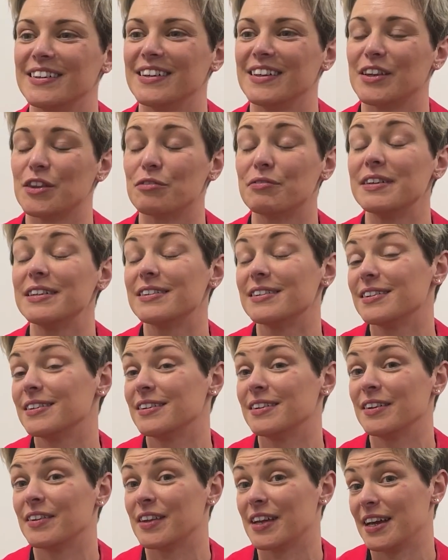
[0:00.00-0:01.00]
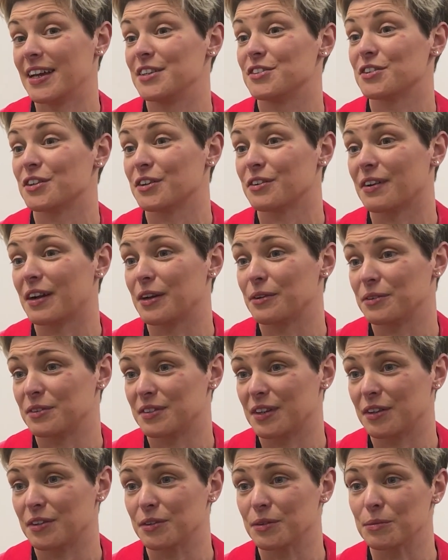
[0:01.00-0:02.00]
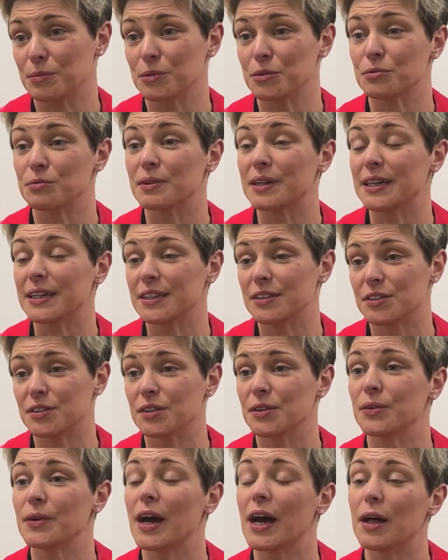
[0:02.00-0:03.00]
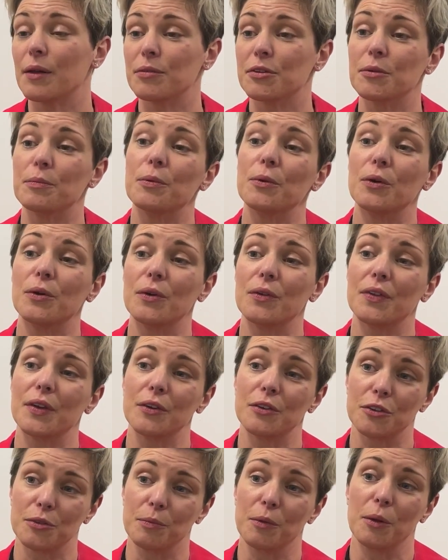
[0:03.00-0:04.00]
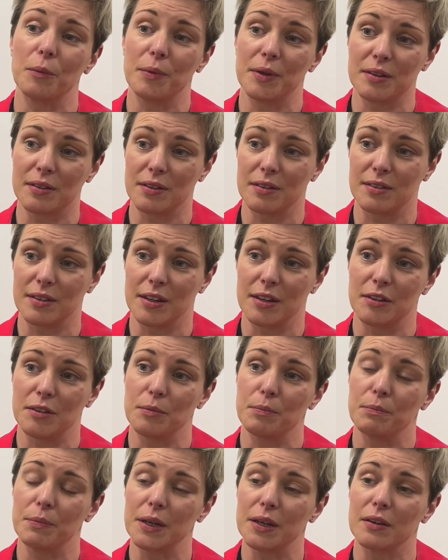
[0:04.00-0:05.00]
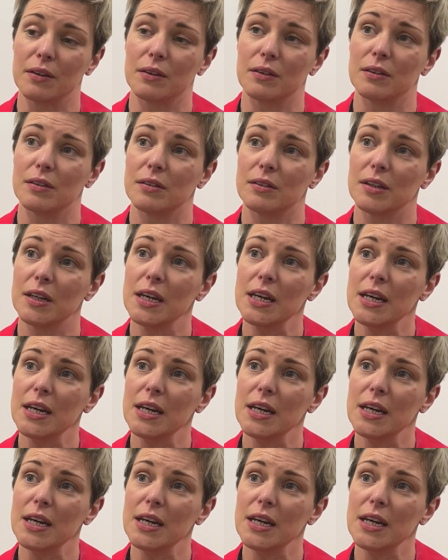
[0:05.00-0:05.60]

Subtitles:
The reason the HR Crowd was set up was really to help support those small businesses, because